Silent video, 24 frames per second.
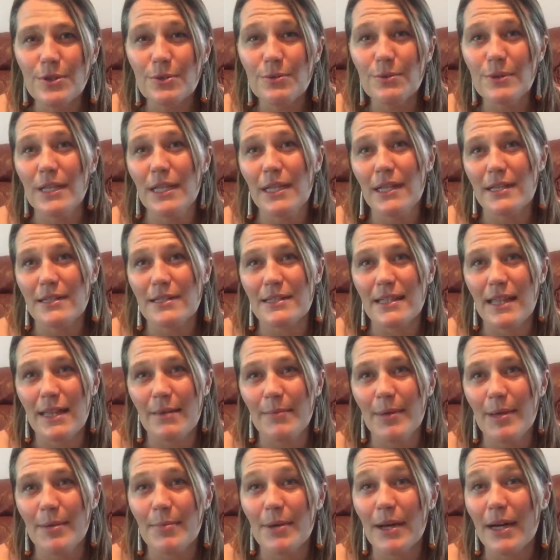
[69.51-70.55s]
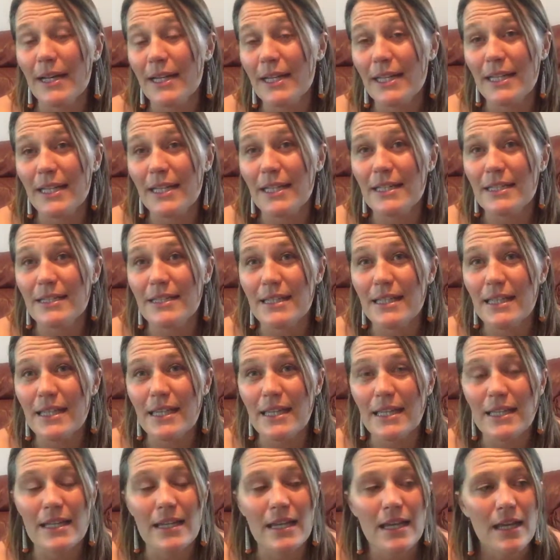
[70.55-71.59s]
to realizing that my body needed to
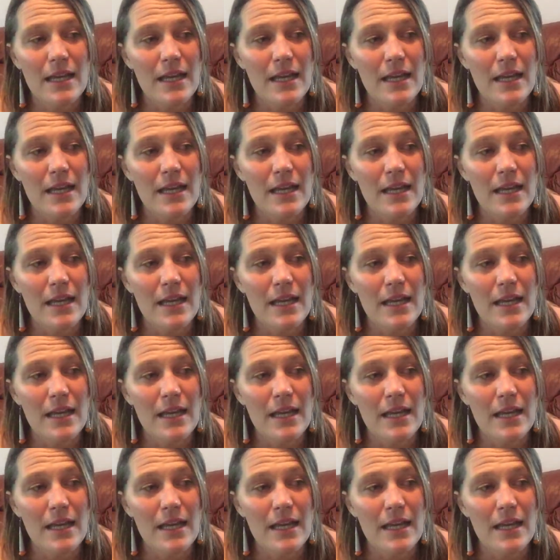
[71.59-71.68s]
eat.